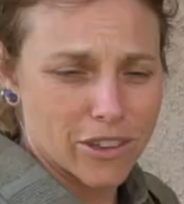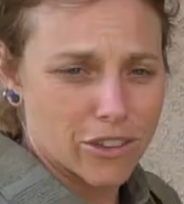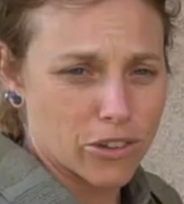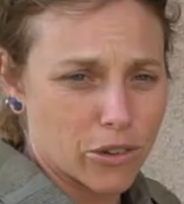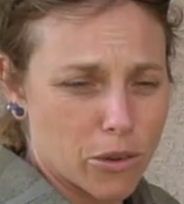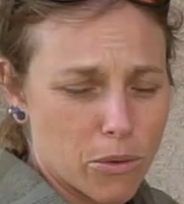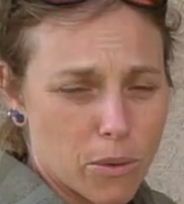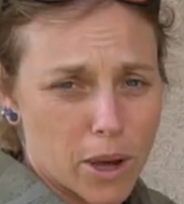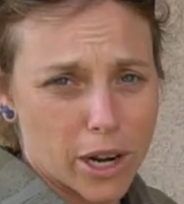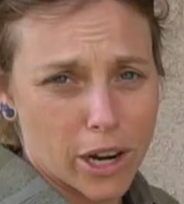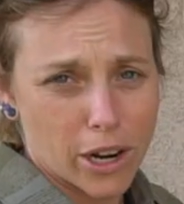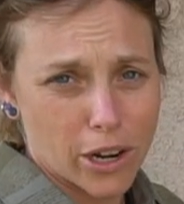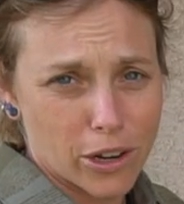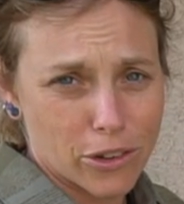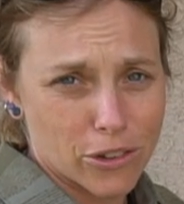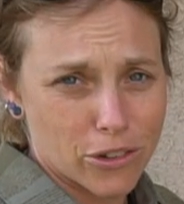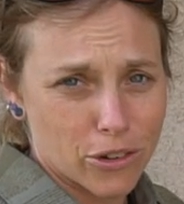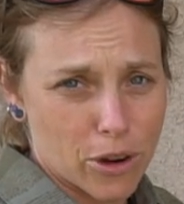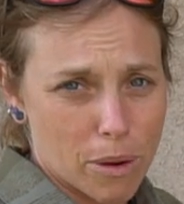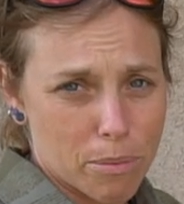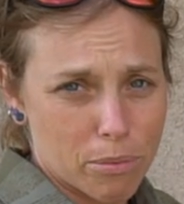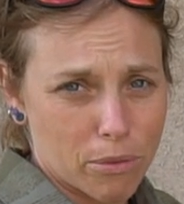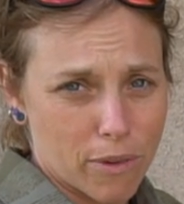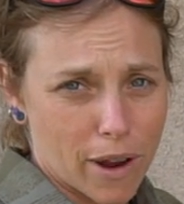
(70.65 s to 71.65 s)
So we went on a
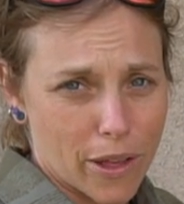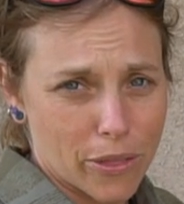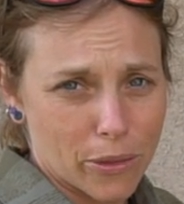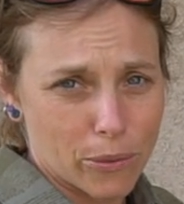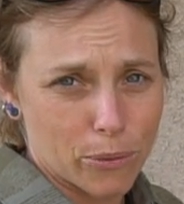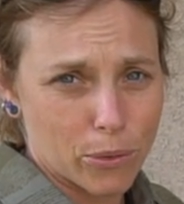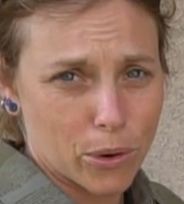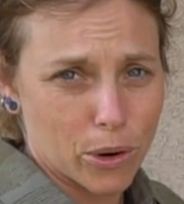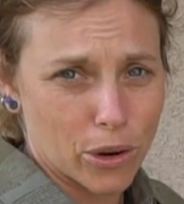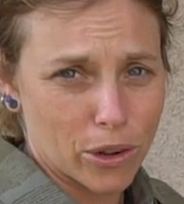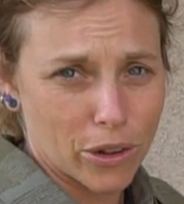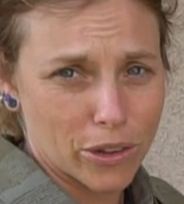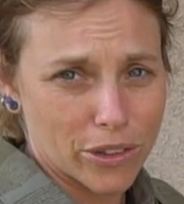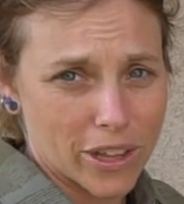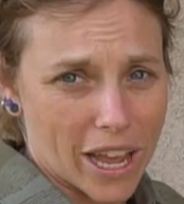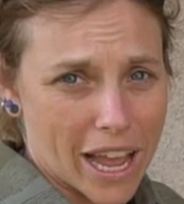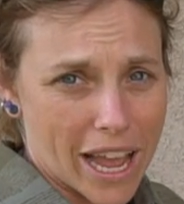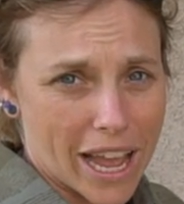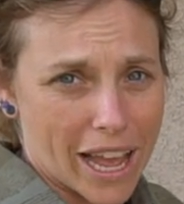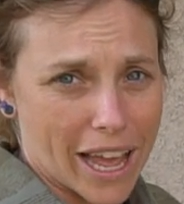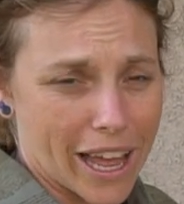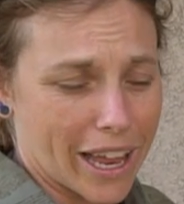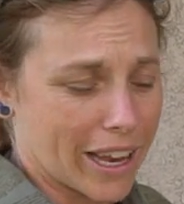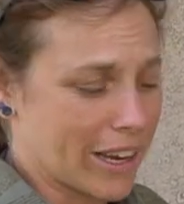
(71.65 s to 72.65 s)
trip around the world
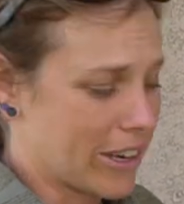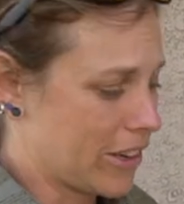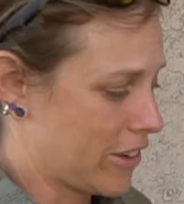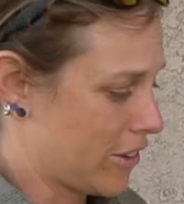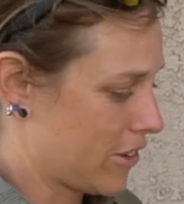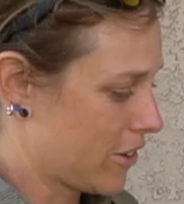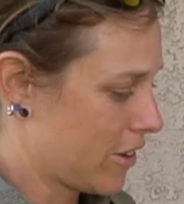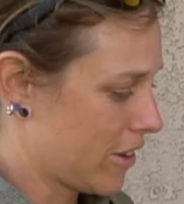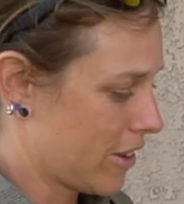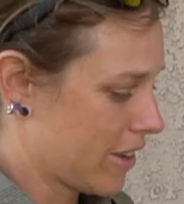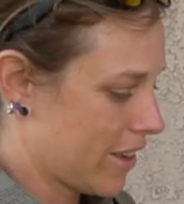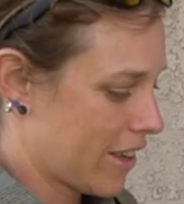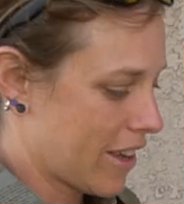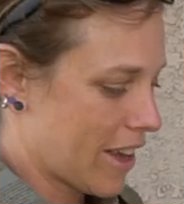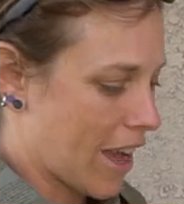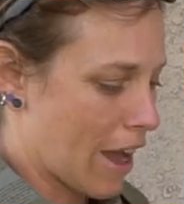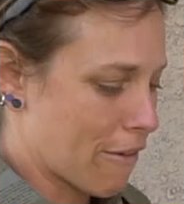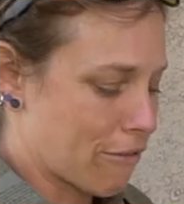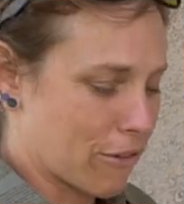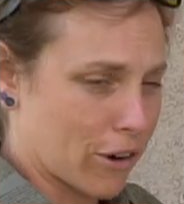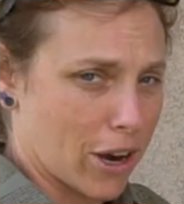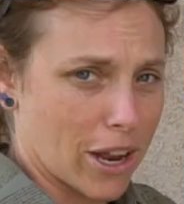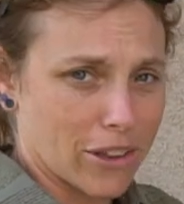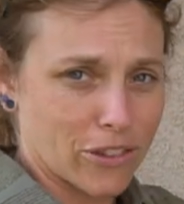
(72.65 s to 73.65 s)
and
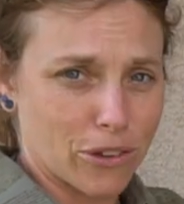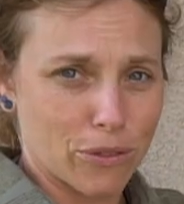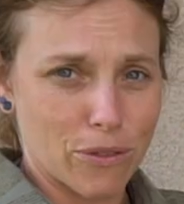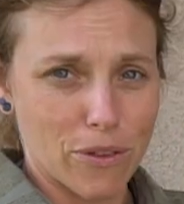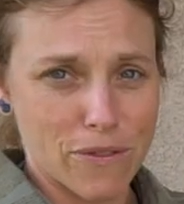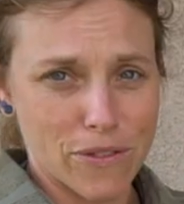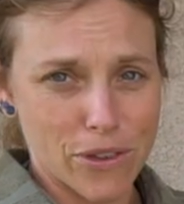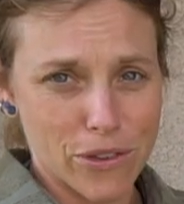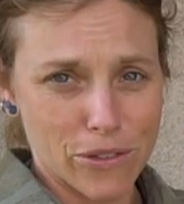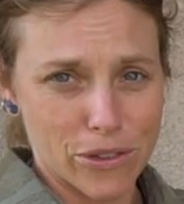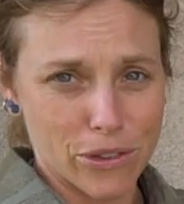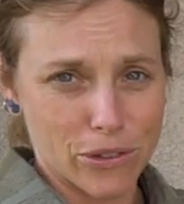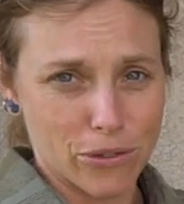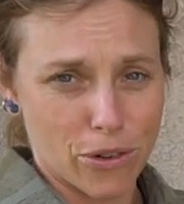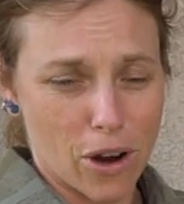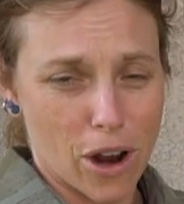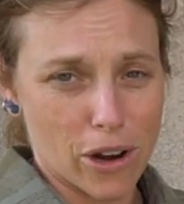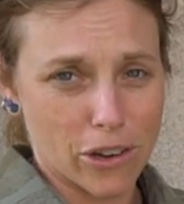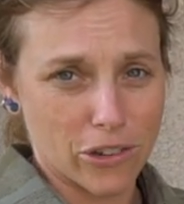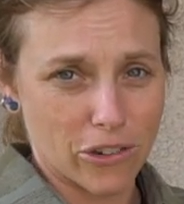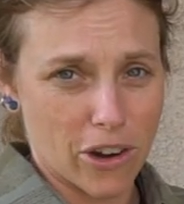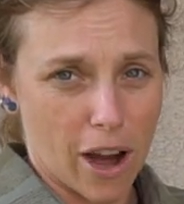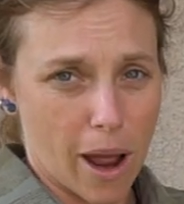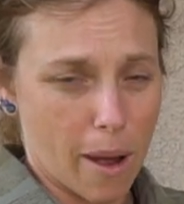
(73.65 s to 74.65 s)
I forgot to review these
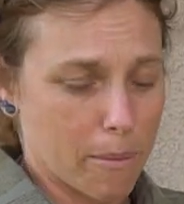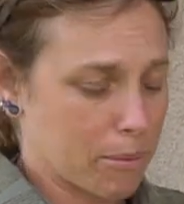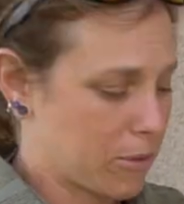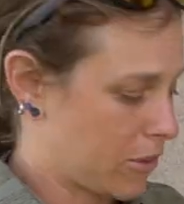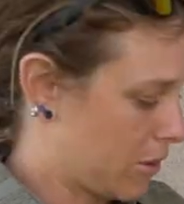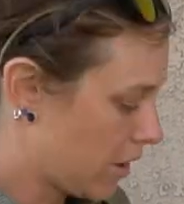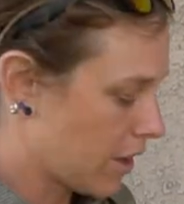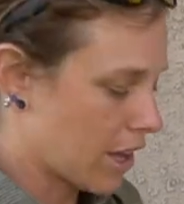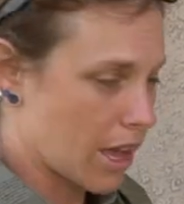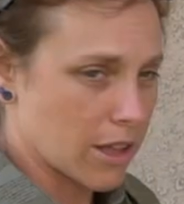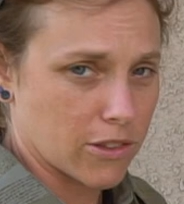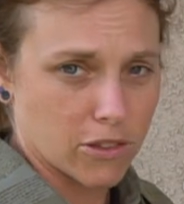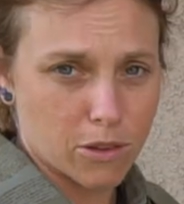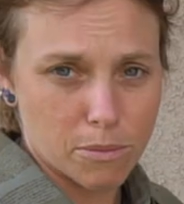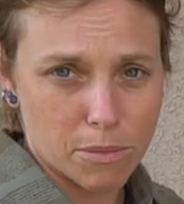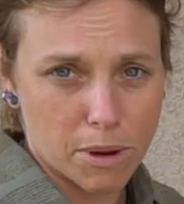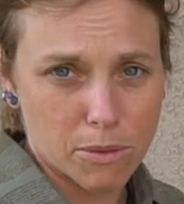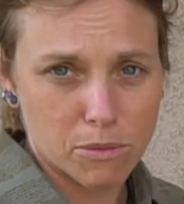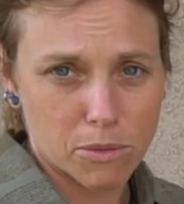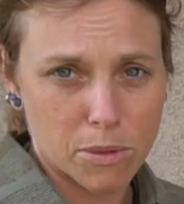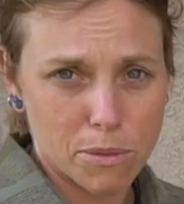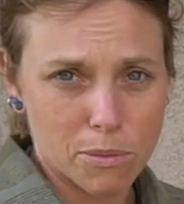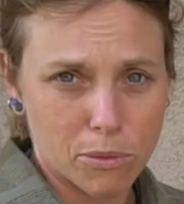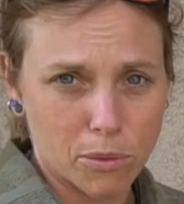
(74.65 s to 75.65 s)
ROK straps. And
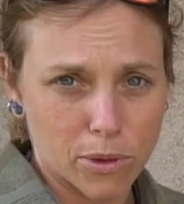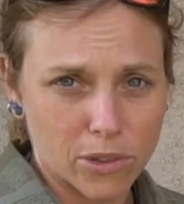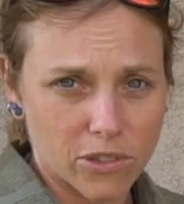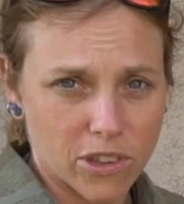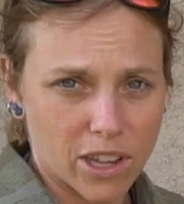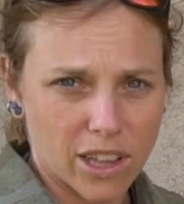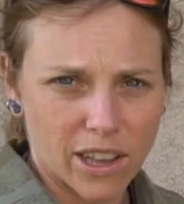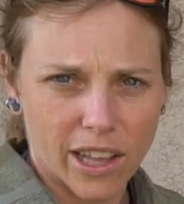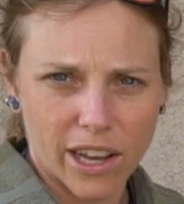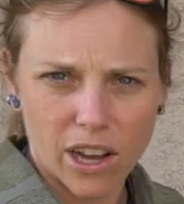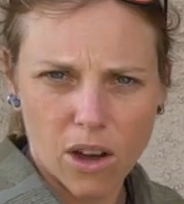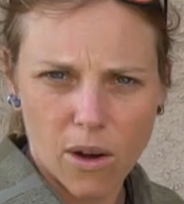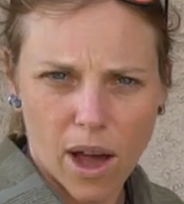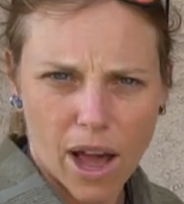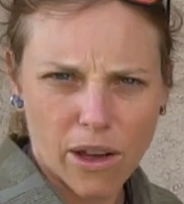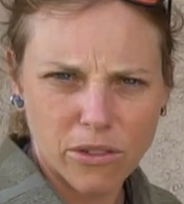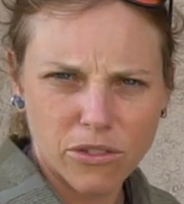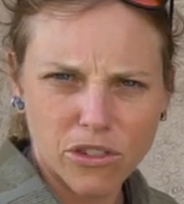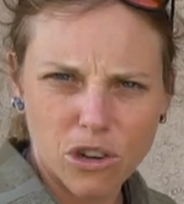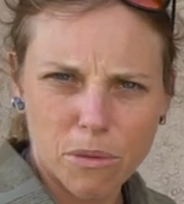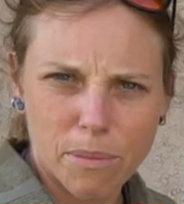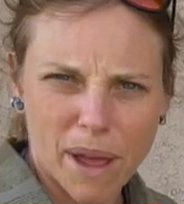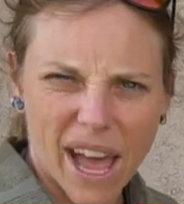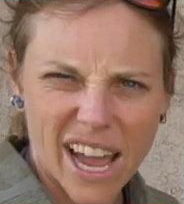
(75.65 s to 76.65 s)
sometimes people would say like, oh,
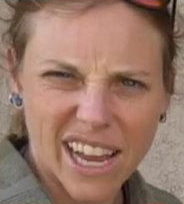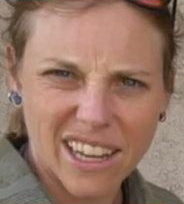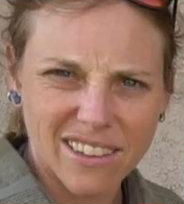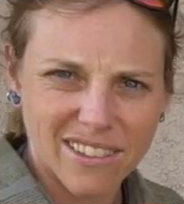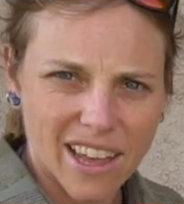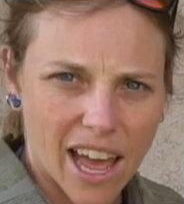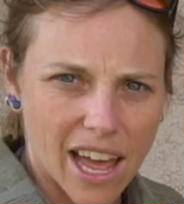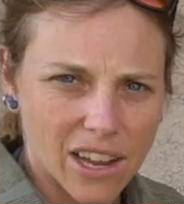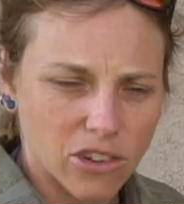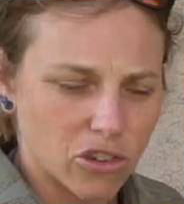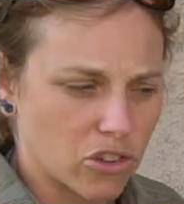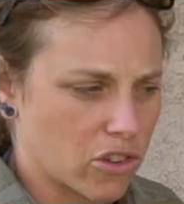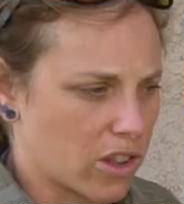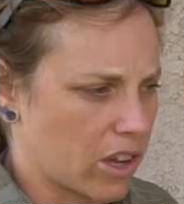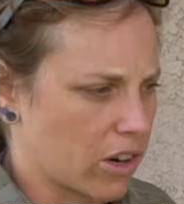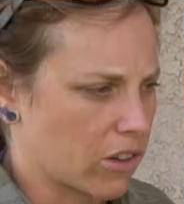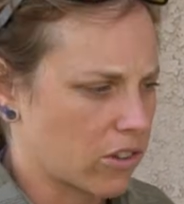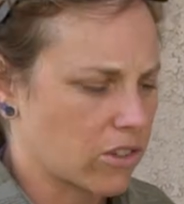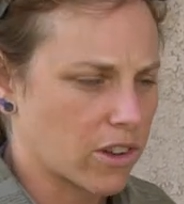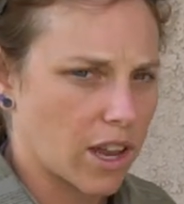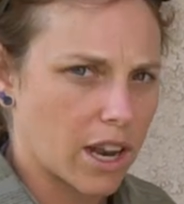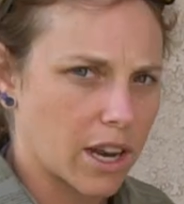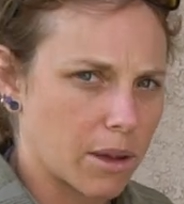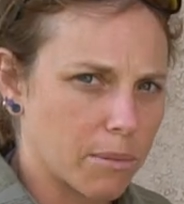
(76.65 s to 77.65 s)
how's your bag attached there?
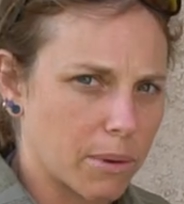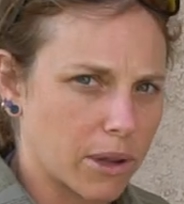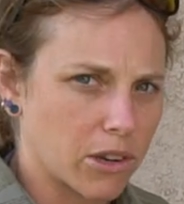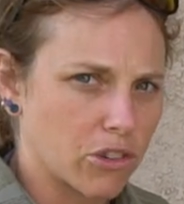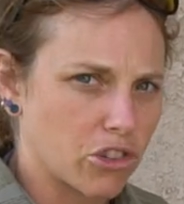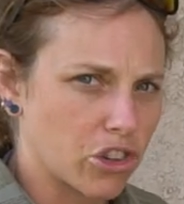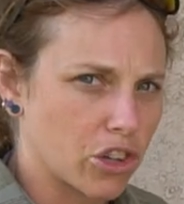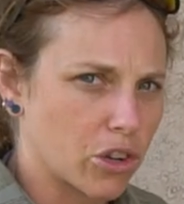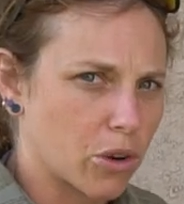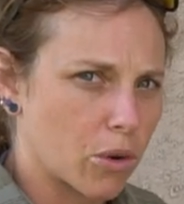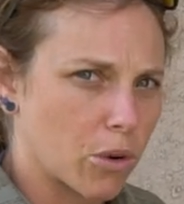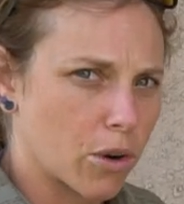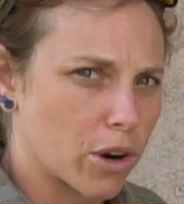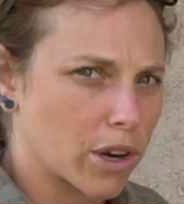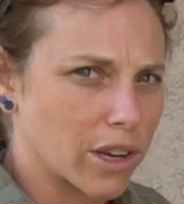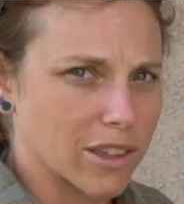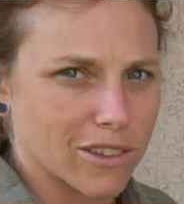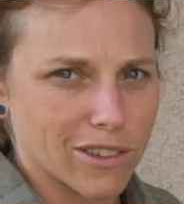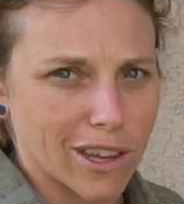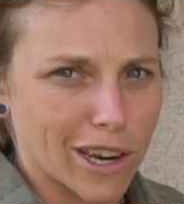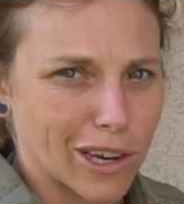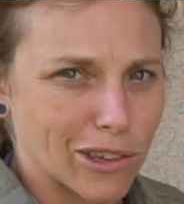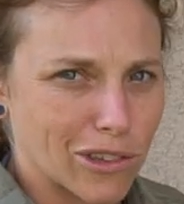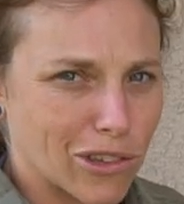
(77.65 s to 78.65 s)
It's not a bungee cord,
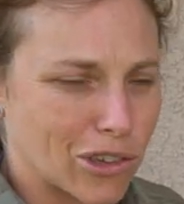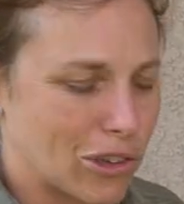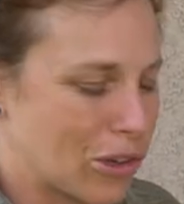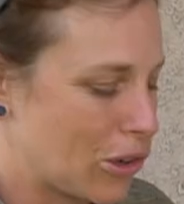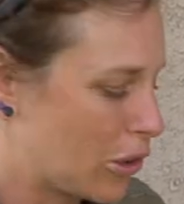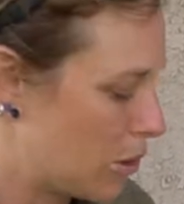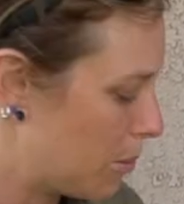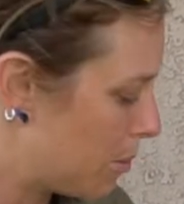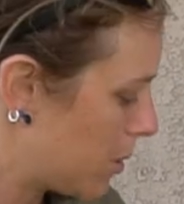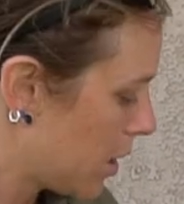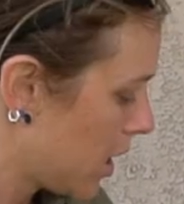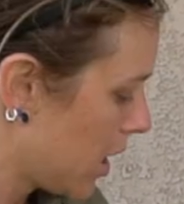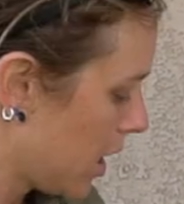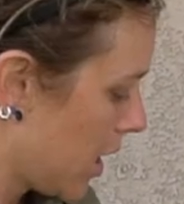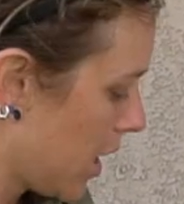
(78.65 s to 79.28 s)
it's not a tube.